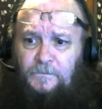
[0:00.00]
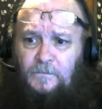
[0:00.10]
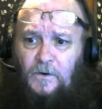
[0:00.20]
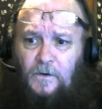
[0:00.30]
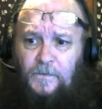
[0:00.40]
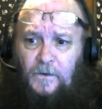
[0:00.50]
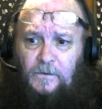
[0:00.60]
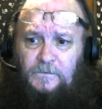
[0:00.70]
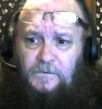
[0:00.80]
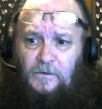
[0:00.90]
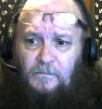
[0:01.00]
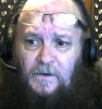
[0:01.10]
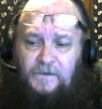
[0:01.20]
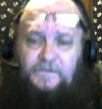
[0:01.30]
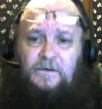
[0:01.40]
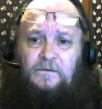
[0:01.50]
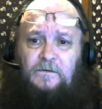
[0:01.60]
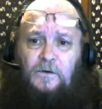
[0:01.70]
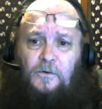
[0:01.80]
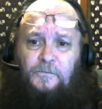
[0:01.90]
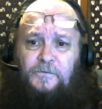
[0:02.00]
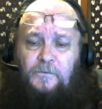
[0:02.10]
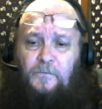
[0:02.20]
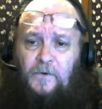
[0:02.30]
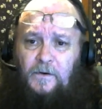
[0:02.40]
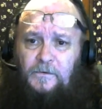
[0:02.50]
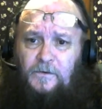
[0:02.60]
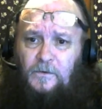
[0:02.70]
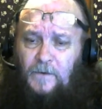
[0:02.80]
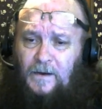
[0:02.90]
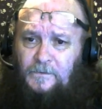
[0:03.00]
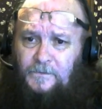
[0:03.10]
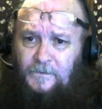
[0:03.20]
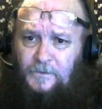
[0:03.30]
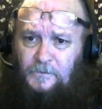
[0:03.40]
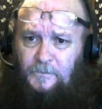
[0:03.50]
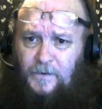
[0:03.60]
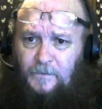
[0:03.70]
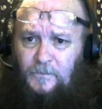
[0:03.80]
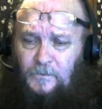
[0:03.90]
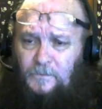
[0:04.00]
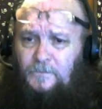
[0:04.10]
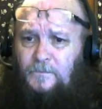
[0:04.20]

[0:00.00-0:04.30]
our thoughts, our blessings, and hopes and prayers go out to those people